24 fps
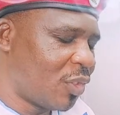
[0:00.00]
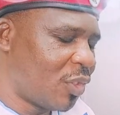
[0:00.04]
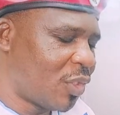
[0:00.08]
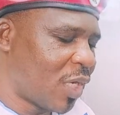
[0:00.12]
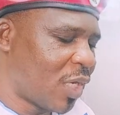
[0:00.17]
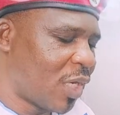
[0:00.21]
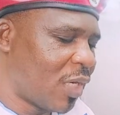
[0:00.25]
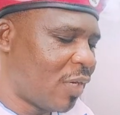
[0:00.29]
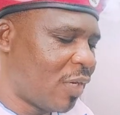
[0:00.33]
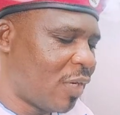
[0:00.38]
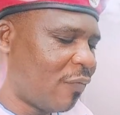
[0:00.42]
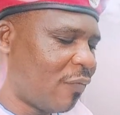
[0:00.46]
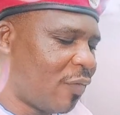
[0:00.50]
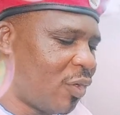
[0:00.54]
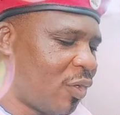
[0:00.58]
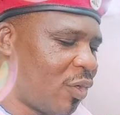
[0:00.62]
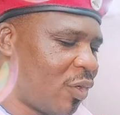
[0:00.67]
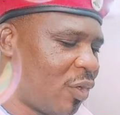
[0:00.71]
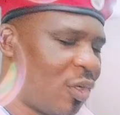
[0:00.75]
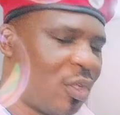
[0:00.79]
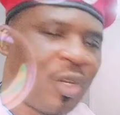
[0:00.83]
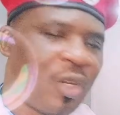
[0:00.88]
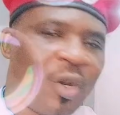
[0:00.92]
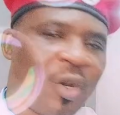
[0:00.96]
Share the
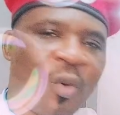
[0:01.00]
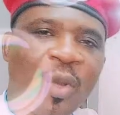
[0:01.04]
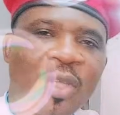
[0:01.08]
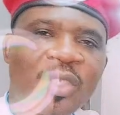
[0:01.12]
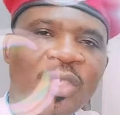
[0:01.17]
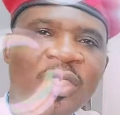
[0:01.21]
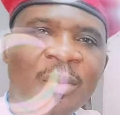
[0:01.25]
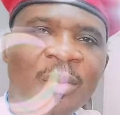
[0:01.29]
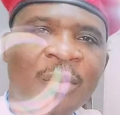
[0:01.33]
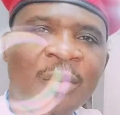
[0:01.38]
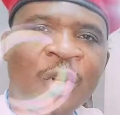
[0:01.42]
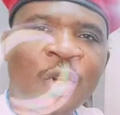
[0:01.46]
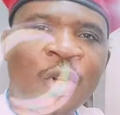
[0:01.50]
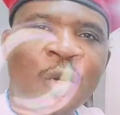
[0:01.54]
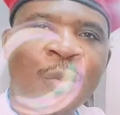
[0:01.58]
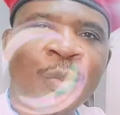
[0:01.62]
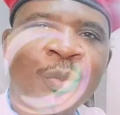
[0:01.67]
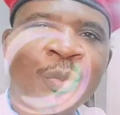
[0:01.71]
video on your WhatsApp group.